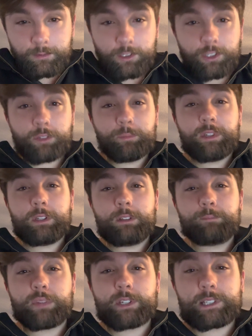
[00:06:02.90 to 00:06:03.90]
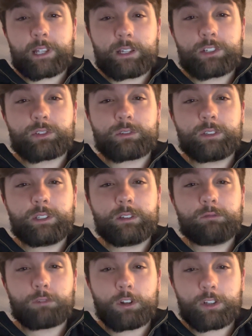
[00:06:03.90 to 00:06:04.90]
could be potentially
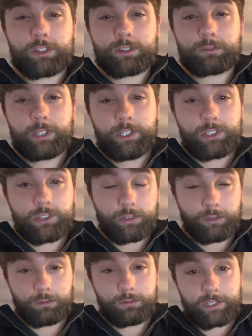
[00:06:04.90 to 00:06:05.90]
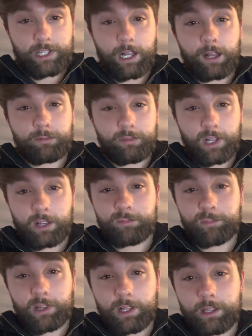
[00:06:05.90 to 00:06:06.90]
rostering 2 top 5
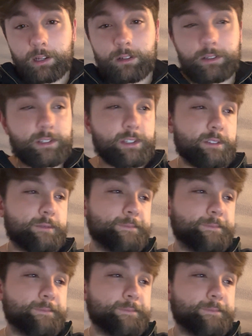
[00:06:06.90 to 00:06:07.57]
players.